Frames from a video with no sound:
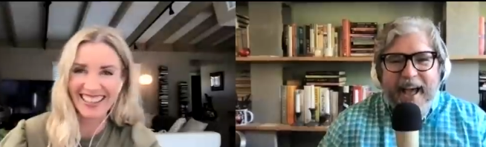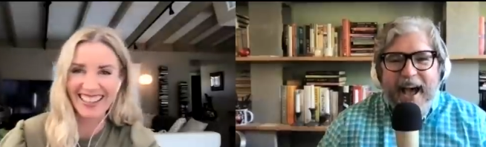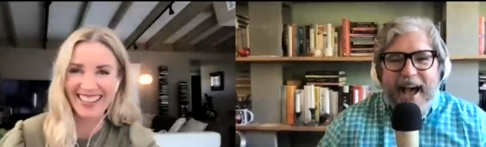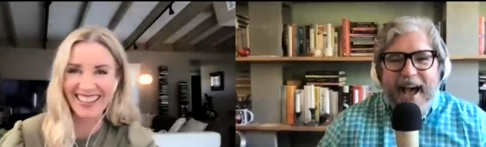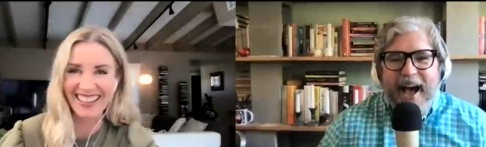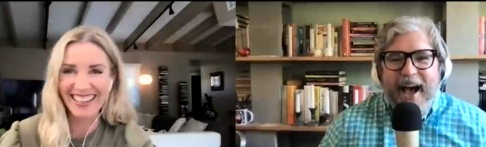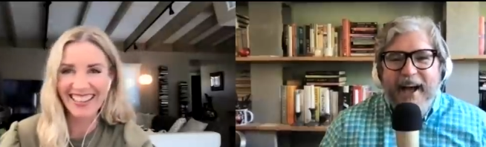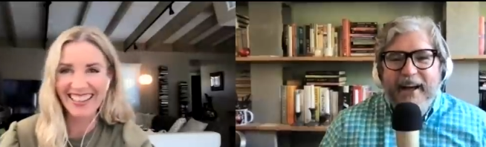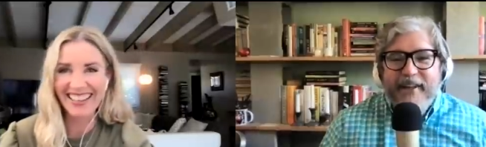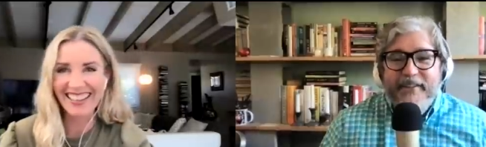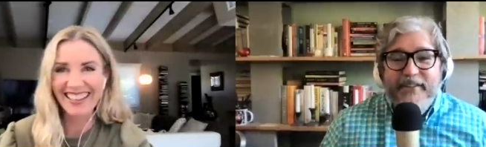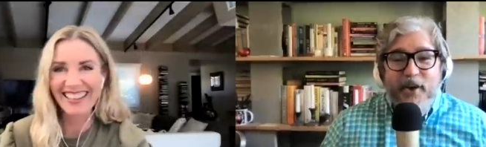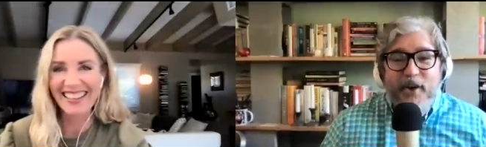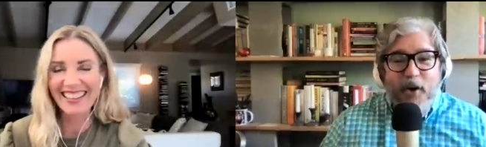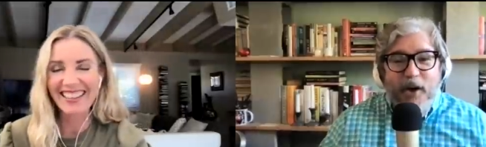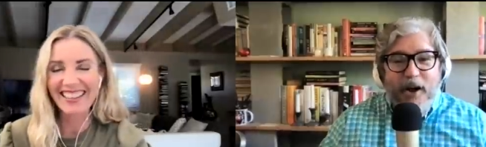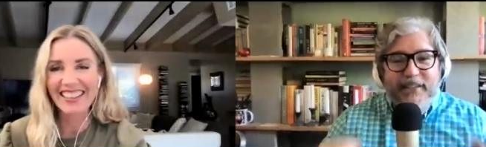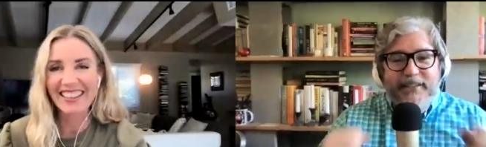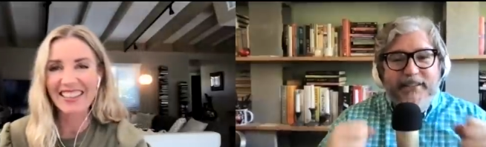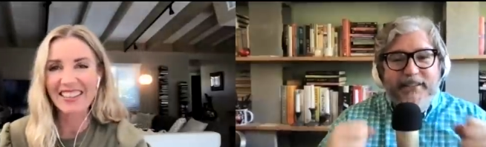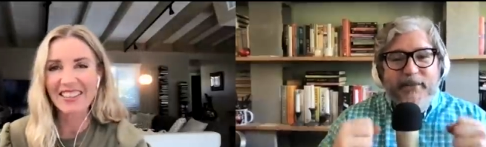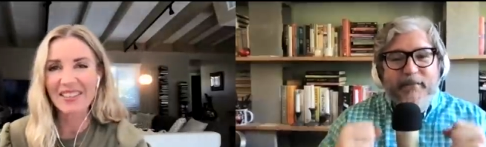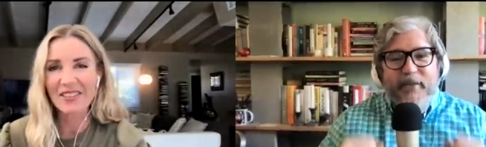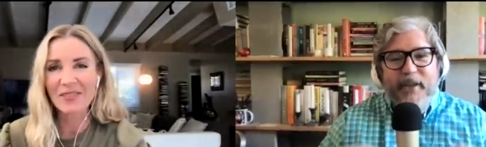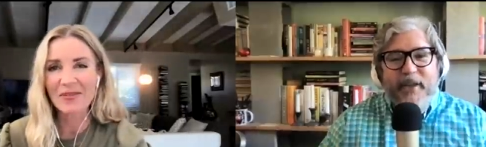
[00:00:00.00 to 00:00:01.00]
Speaker 1: Uh, so
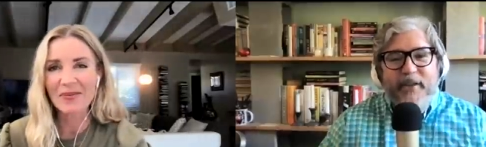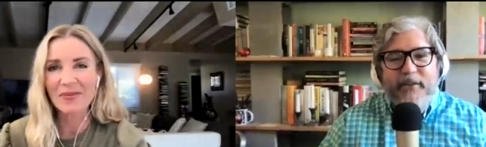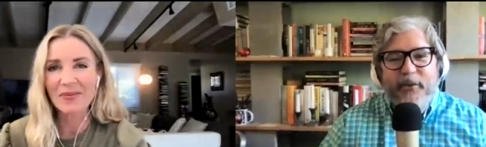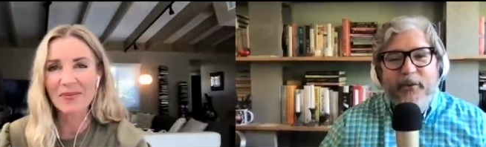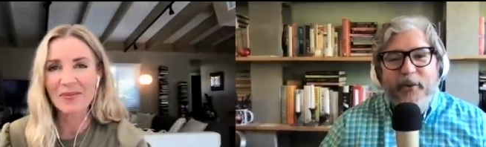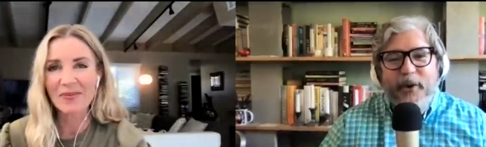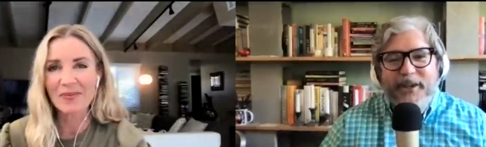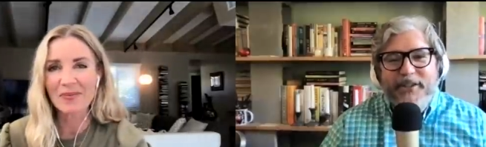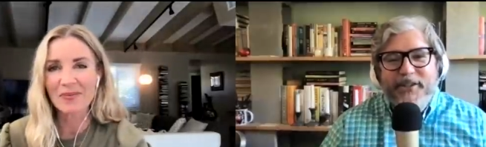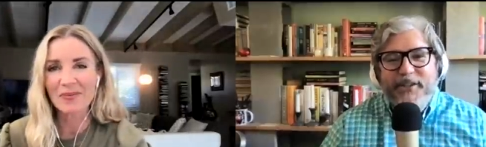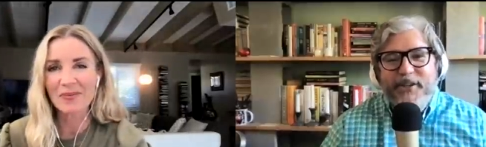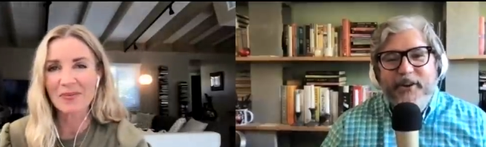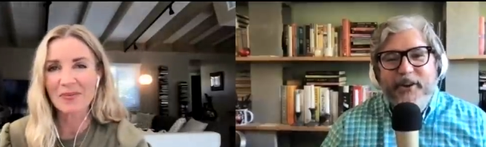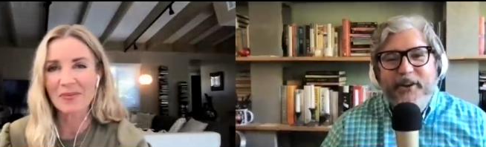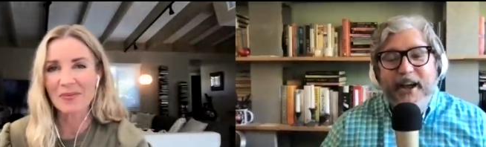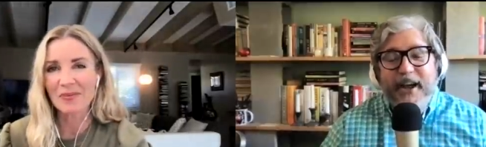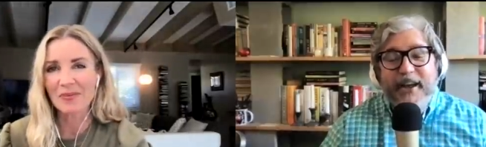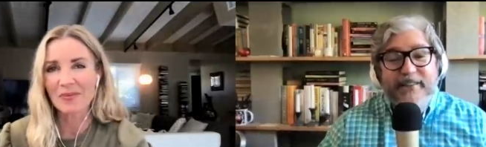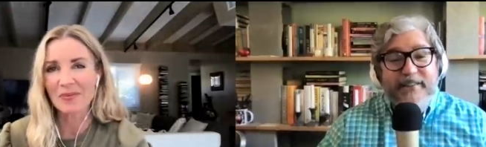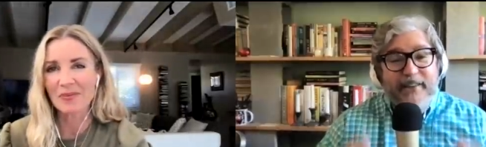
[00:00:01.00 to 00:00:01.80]
awesome. Thanks for watching, you guys.